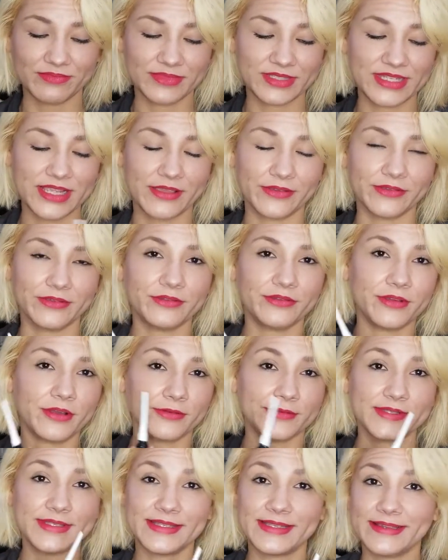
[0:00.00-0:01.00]
tell you to
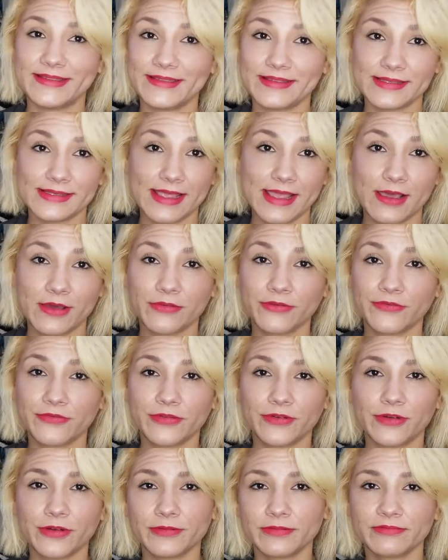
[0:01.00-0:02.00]
go seek this out
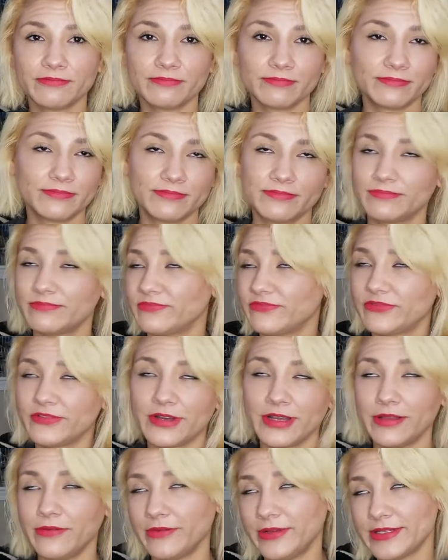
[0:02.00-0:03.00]
for
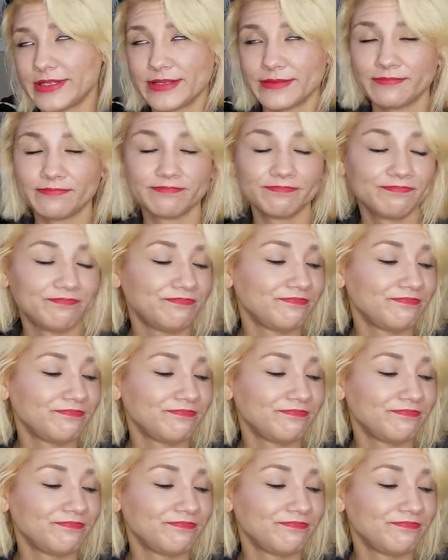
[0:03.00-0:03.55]
any reason.